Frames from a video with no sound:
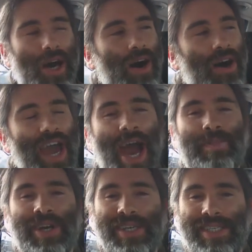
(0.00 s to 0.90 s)
I
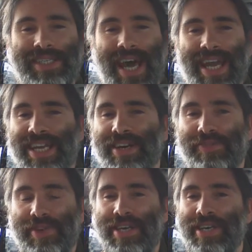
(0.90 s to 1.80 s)
am a container
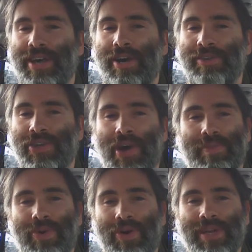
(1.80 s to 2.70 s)
for egos. I
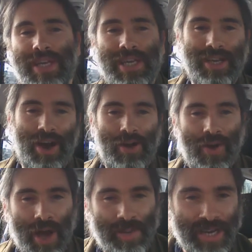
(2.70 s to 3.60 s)
am not an ego,
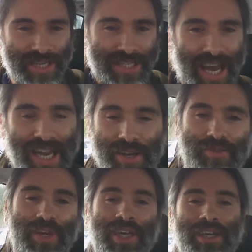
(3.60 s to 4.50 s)
I am a container
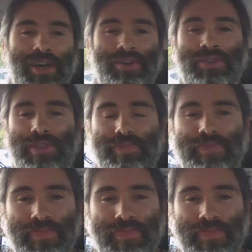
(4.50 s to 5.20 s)
for egos.